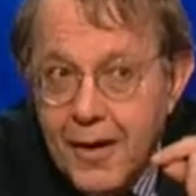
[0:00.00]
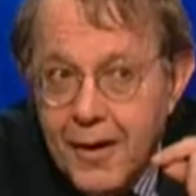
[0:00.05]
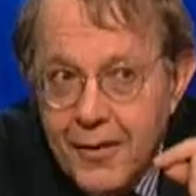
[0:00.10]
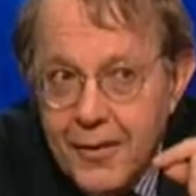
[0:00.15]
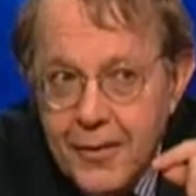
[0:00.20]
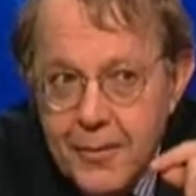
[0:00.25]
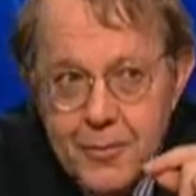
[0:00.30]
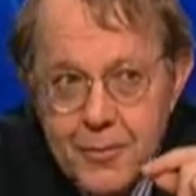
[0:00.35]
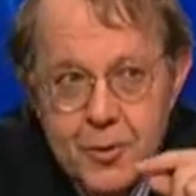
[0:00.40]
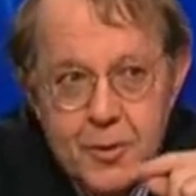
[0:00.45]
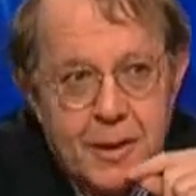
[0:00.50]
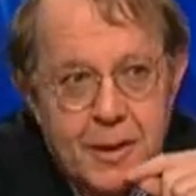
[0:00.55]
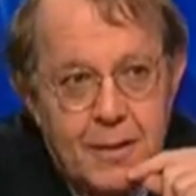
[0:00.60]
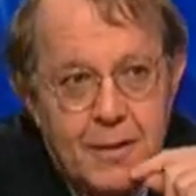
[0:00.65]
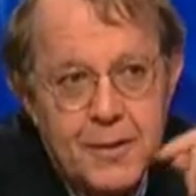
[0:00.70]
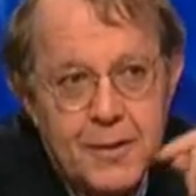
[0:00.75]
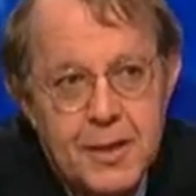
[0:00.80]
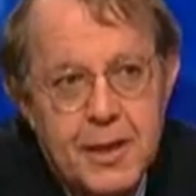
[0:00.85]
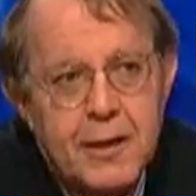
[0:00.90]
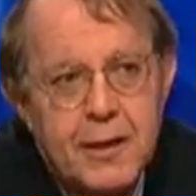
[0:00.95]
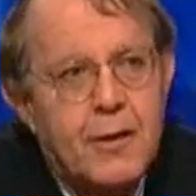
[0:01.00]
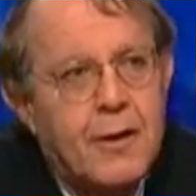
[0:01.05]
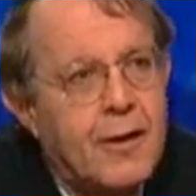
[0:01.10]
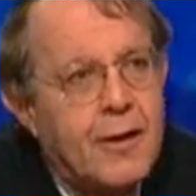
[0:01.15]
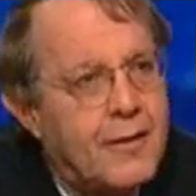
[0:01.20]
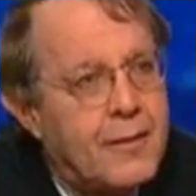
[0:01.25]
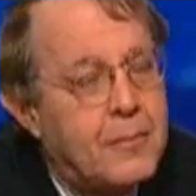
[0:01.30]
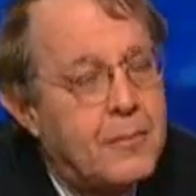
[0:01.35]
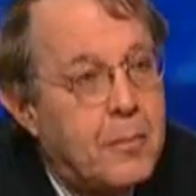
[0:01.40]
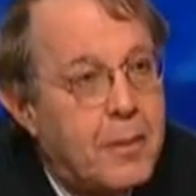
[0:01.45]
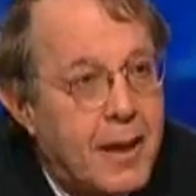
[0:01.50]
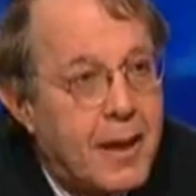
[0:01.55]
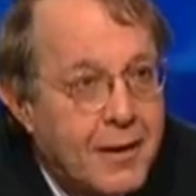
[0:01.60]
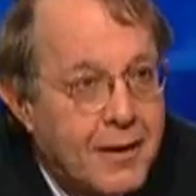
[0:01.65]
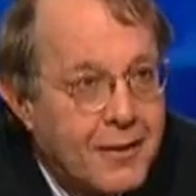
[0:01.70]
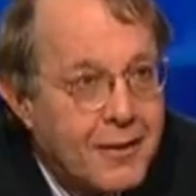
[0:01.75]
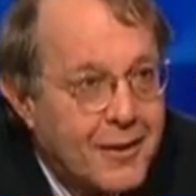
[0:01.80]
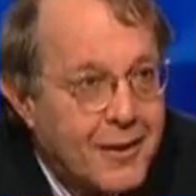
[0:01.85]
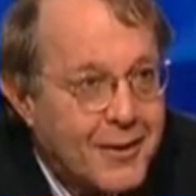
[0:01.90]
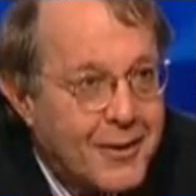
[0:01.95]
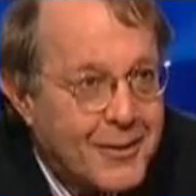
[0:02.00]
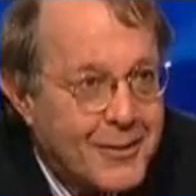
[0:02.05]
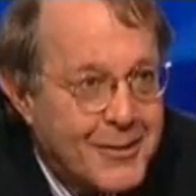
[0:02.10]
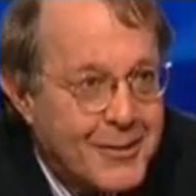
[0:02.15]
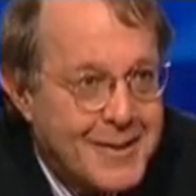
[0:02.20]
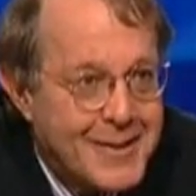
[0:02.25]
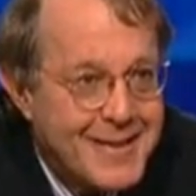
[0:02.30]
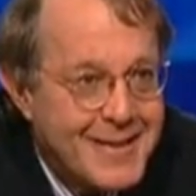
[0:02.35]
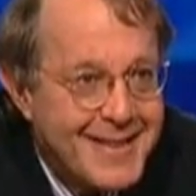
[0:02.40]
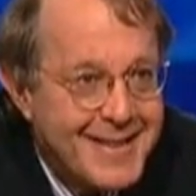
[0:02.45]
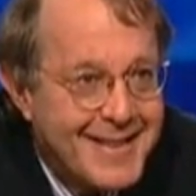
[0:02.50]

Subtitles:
call them trailers, they call them bungalows.